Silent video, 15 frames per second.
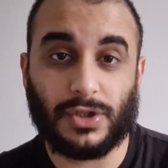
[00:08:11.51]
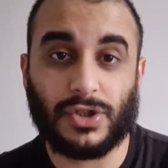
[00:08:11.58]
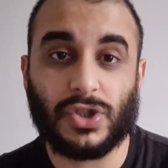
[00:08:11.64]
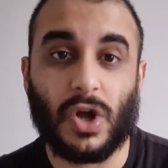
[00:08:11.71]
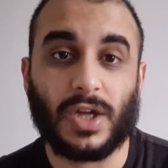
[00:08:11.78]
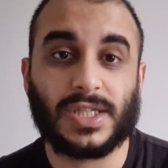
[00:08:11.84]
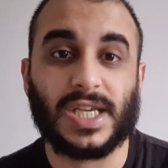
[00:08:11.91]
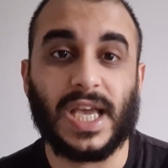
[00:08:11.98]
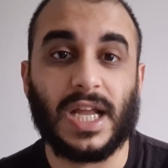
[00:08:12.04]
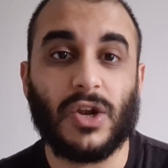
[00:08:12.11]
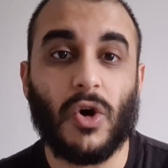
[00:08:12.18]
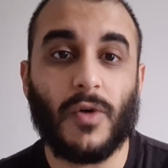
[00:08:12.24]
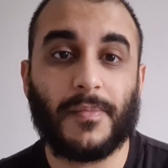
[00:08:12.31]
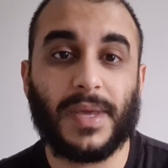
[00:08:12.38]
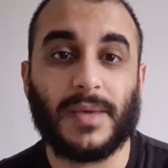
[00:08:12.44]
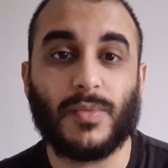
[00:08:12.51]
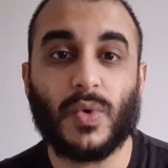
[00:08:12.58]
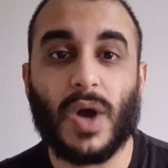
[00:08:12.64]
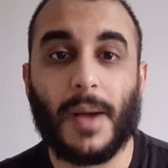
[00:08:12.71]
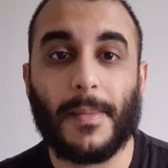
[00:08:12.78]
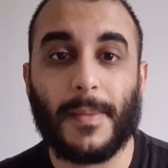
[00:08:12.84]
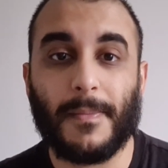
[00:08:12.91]
You start to get a lot of people
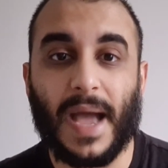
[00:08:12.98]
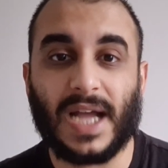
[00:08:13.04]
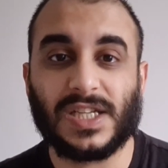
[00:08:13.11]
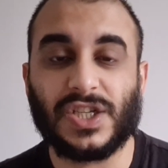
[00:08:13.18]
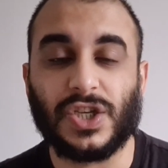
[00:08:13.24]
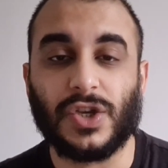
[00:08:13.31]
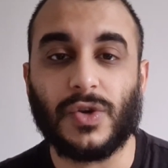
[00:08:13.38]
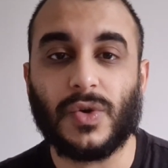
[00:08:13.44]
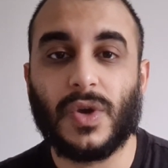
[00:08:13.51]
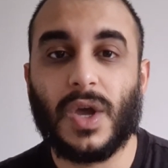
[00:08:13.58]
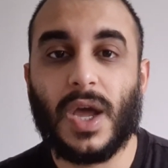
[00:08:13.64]
coming back to you.